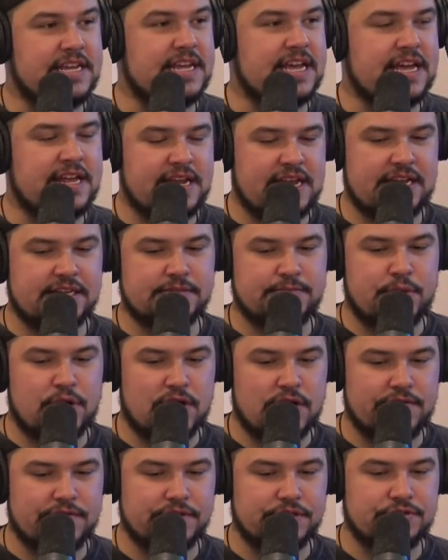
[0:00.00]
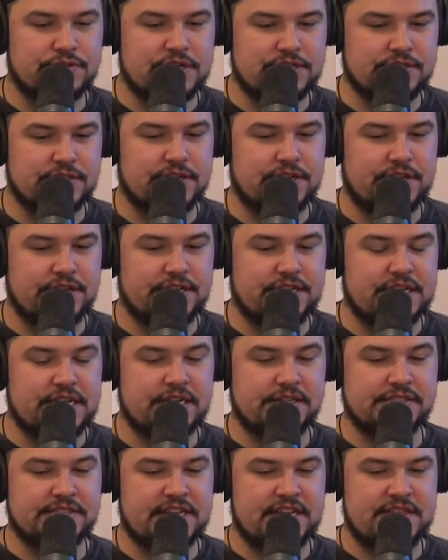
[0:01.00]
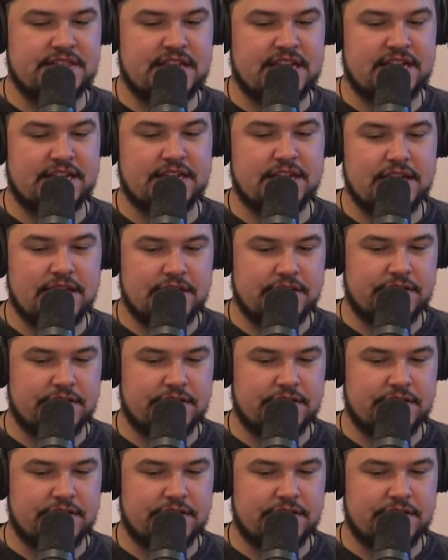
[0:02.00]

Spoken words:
he hid it as part of a treasure hunt. And he said that